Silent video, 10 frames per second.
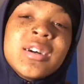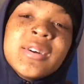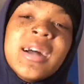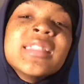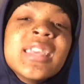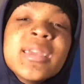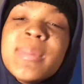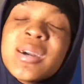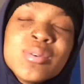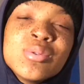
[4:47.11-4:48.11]
I need my
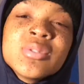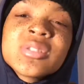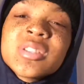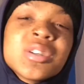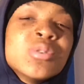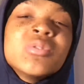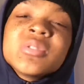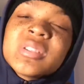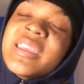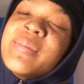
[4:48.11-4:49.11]
Cougars. The Cougars
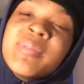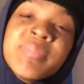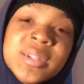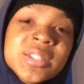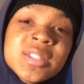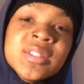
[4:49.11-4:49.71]
keep me pushing.